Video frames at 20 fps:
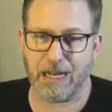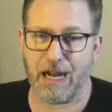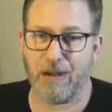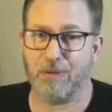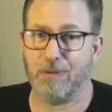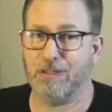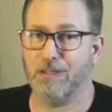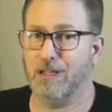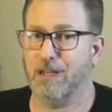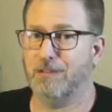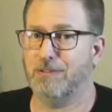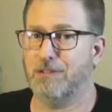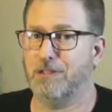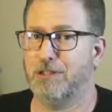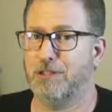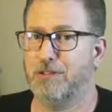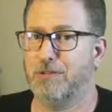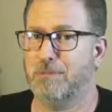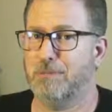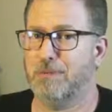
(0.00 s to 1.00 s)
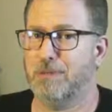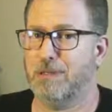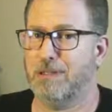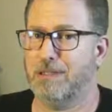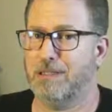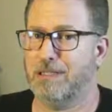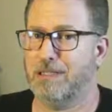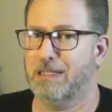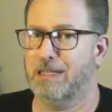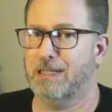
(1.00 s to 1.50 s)
I would love to,
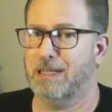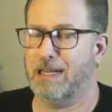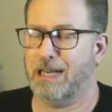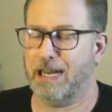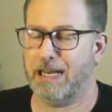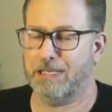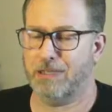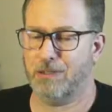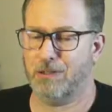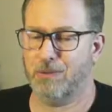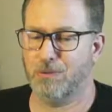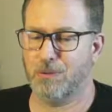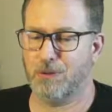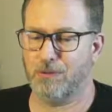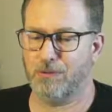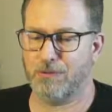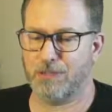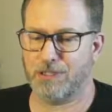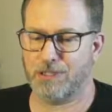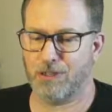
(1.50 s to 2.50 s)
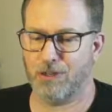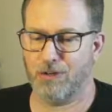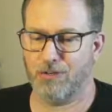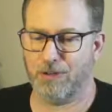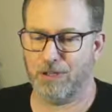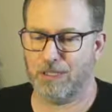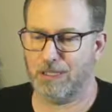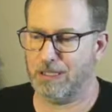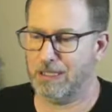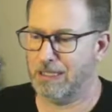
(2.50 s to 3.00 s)
but I don't work for
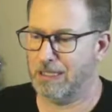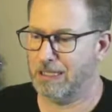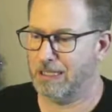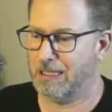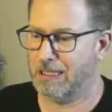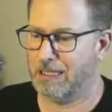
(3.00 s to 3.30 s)
Sovol,